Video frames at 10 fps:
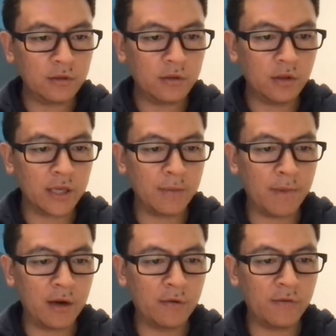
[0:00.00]
looking
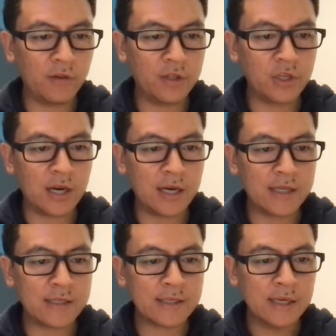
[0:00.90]
better for the
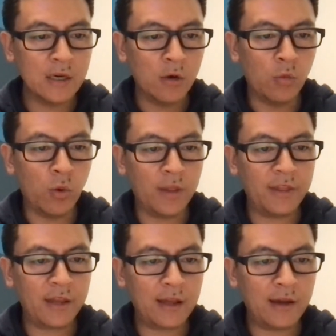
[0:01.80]
Giants. One
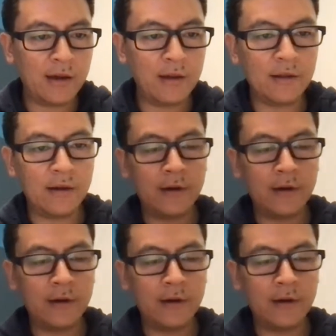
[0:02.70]
thing that